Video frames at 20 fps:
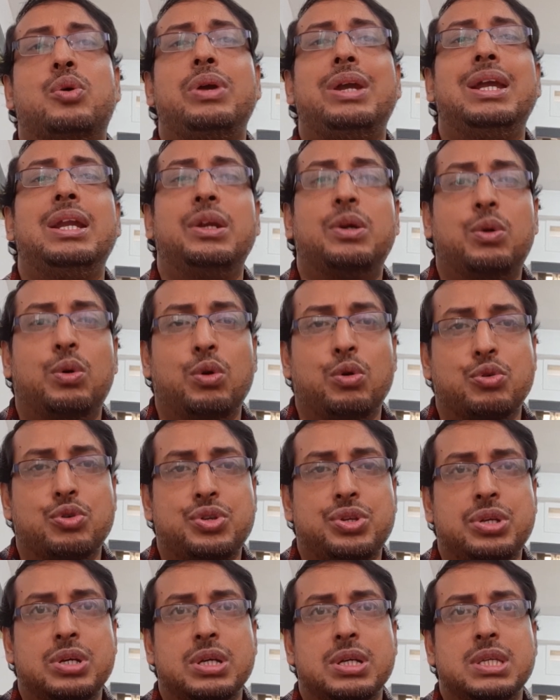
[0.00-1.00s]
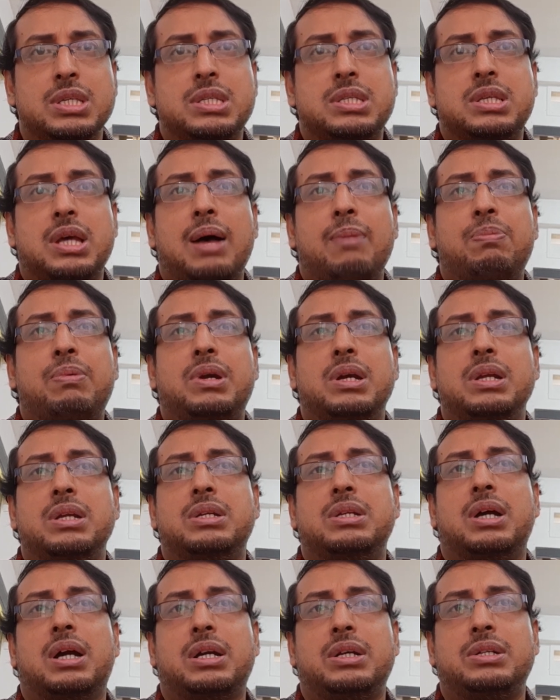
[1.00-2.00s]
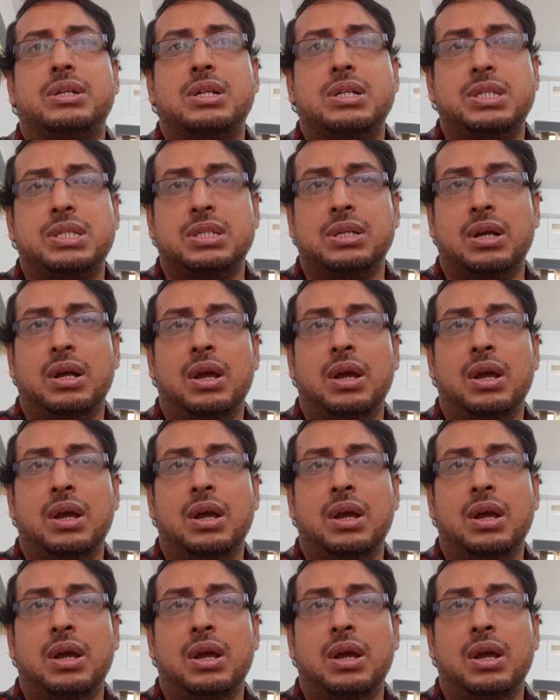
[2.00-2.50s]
includes subcontractors